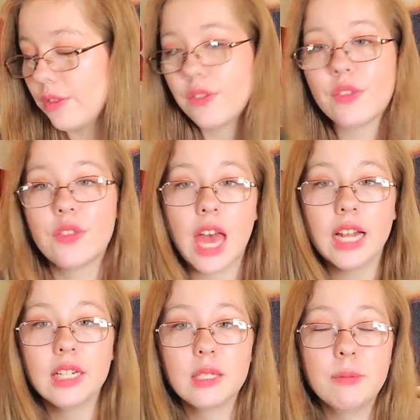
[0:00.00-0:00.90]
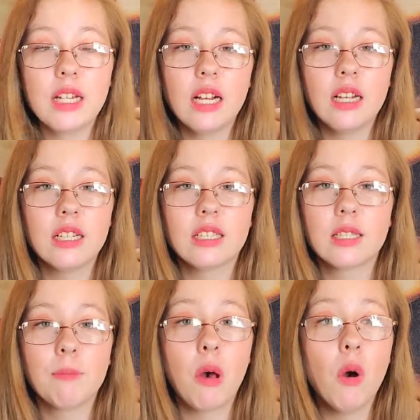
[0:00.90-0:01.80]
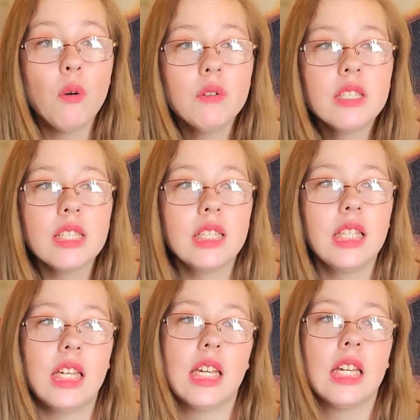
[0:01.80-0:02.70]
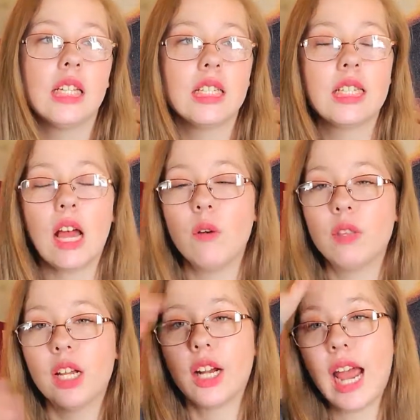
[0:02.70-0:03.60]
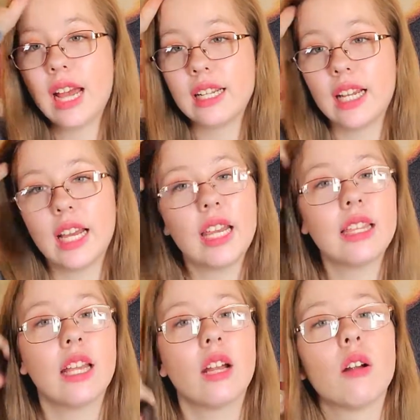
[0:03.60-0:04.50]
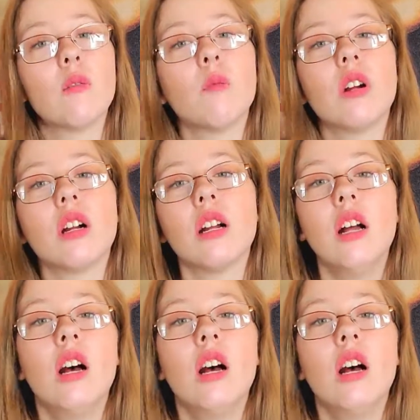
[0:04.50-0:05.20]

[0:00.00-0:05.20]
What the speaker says: that is because supposedly down there at night there were